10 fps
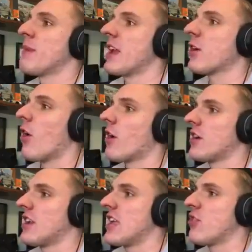him in a
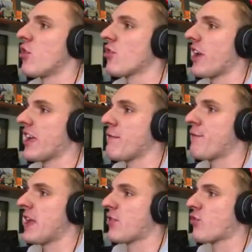garden. He looks like he
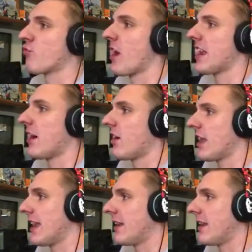fits right on